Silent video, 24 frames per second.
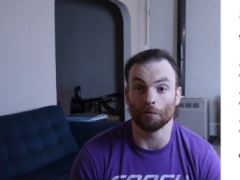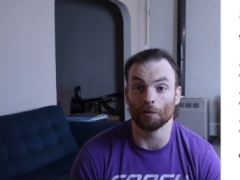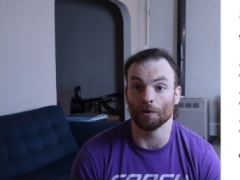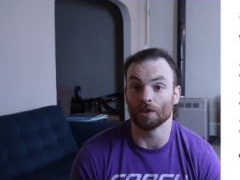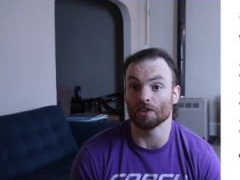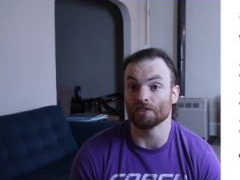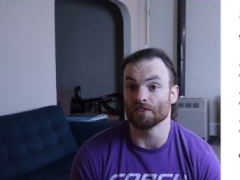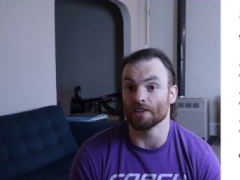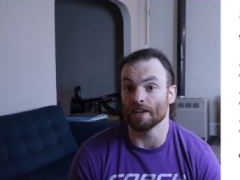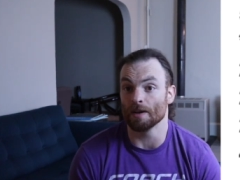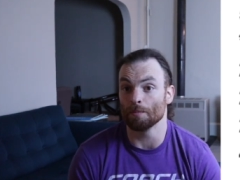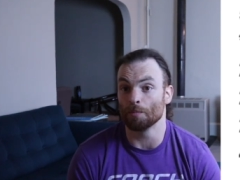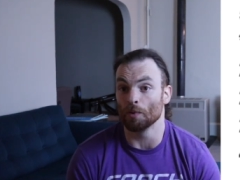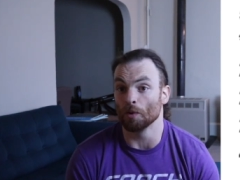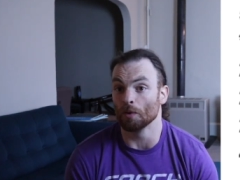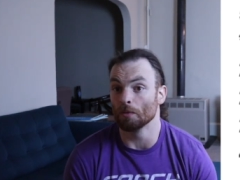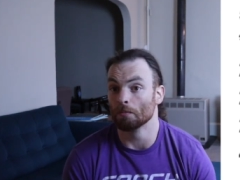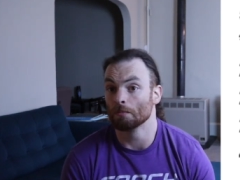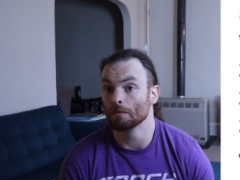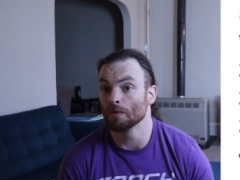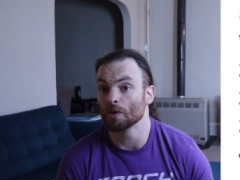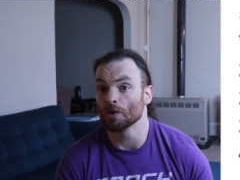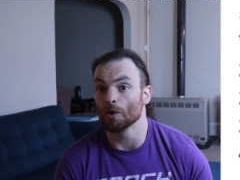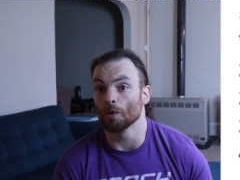For
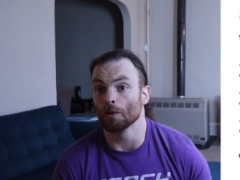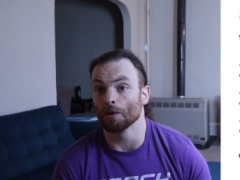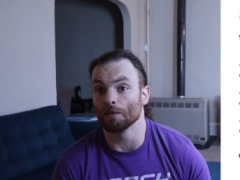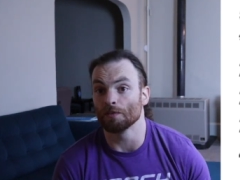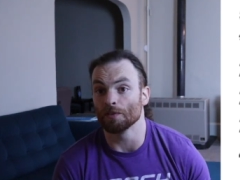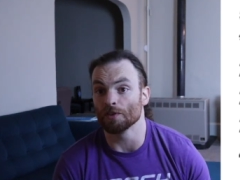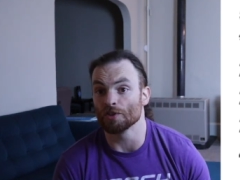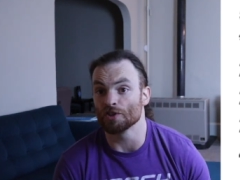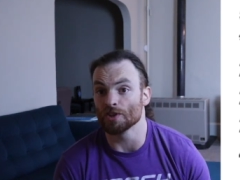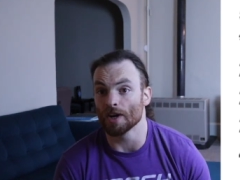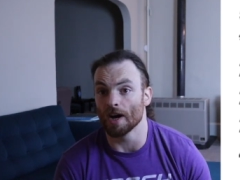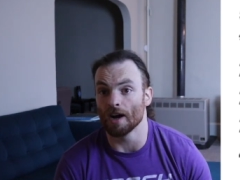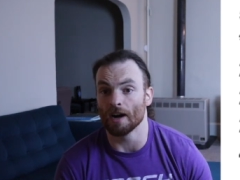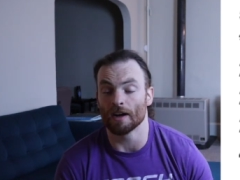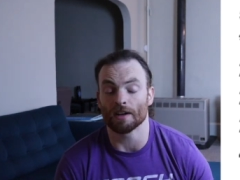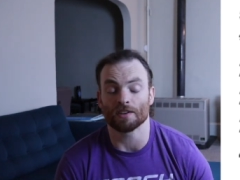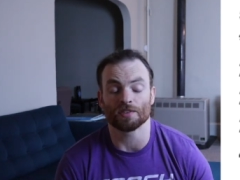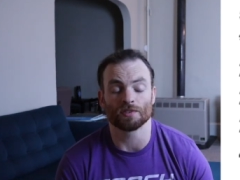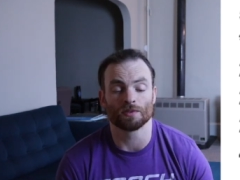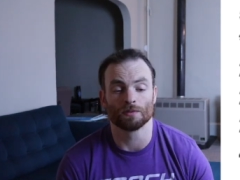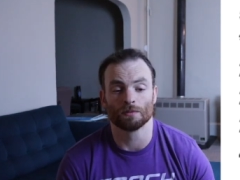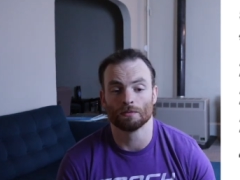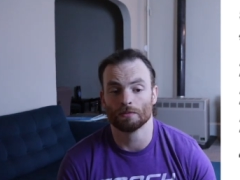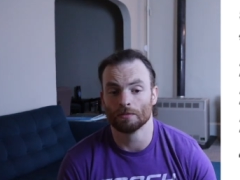example, going for
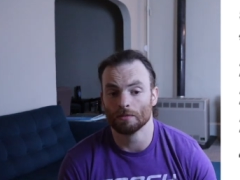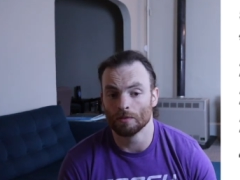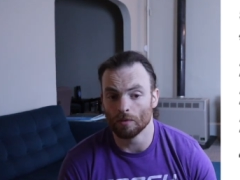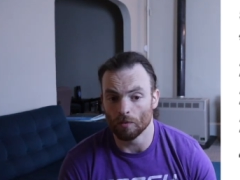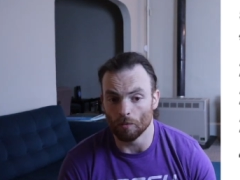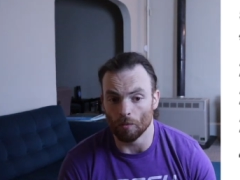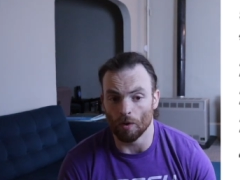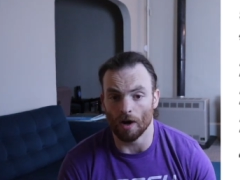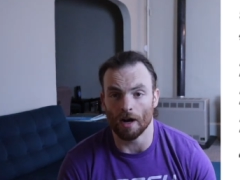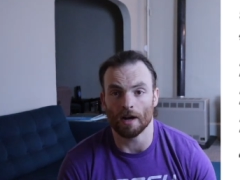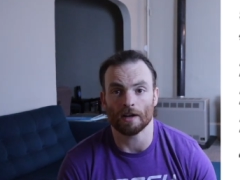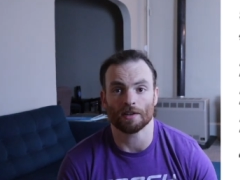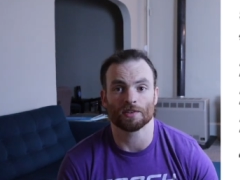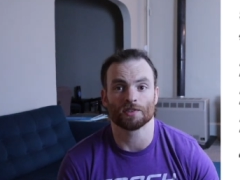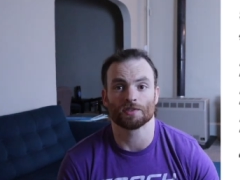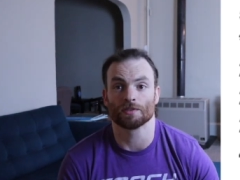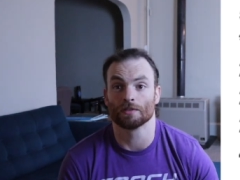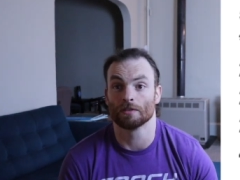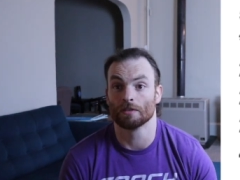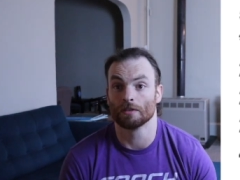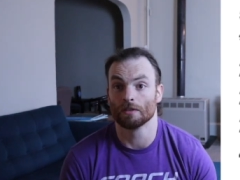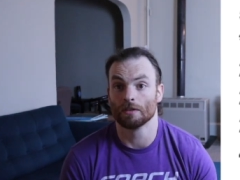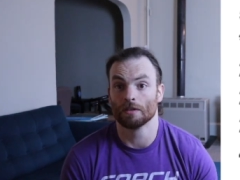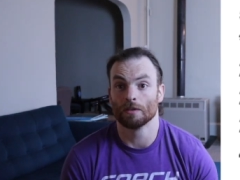jogs,
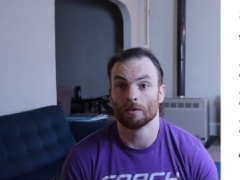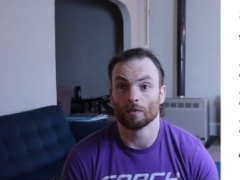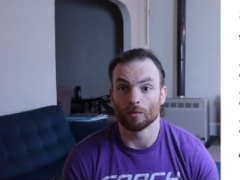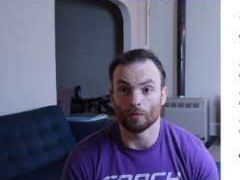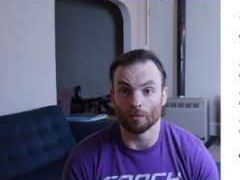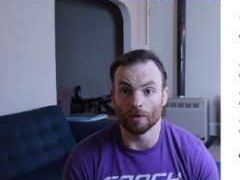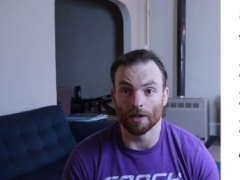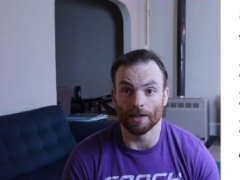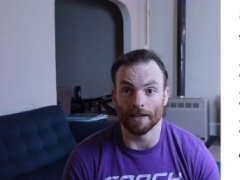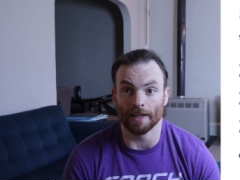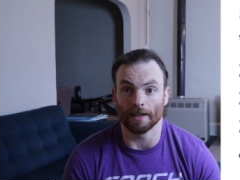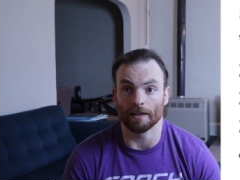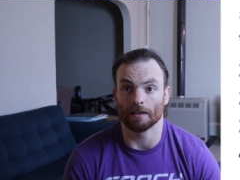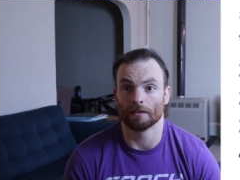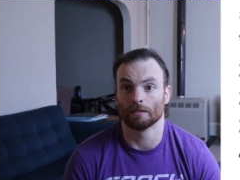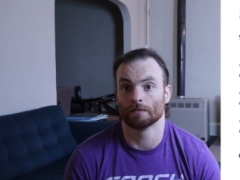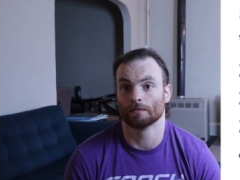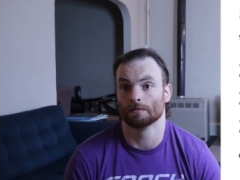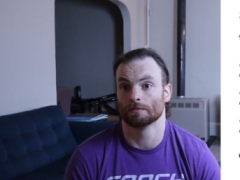walks, running,